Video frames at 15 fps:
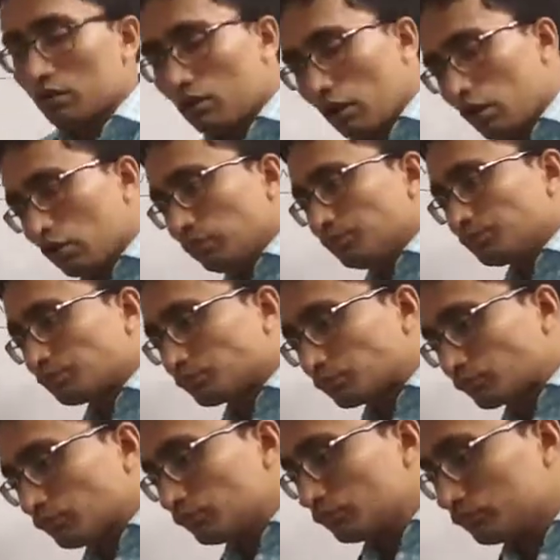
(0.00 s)
Now
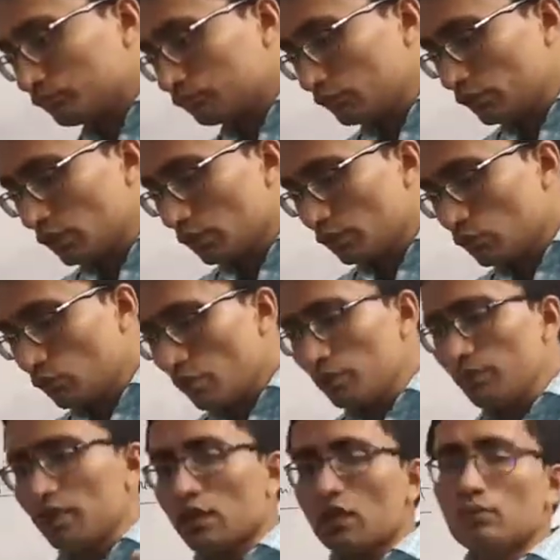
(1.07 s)

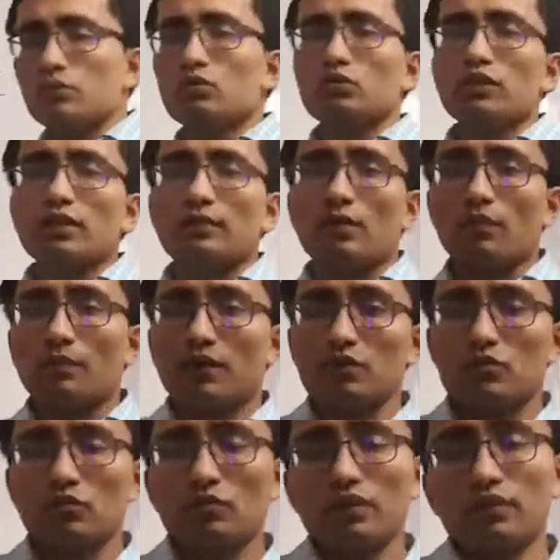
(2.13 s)
when we come to
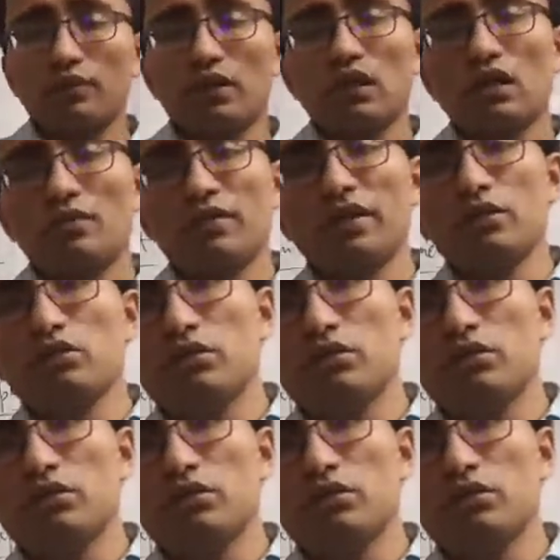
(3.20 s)
development, so when we are coming